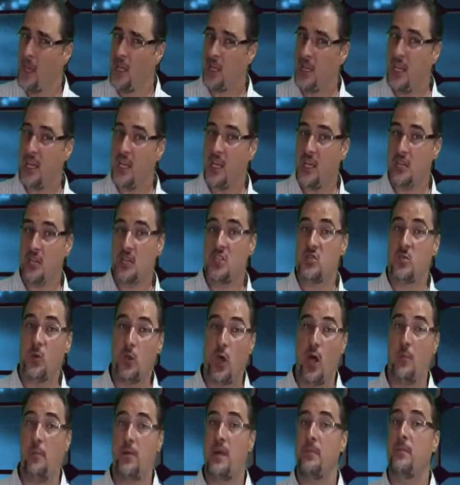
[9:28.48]
Clicking this
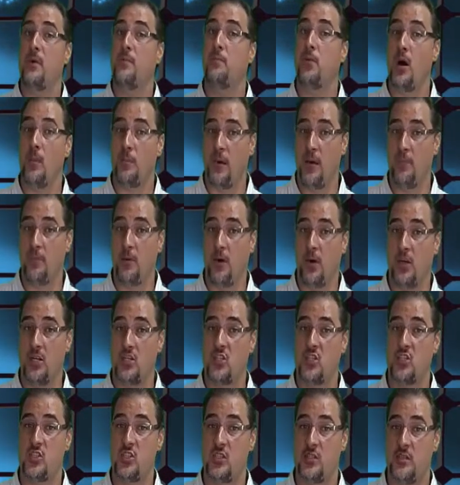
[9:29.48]
will open up a pop-up
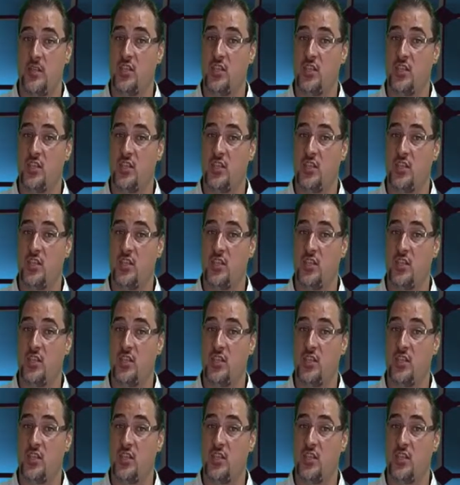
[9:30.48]
box.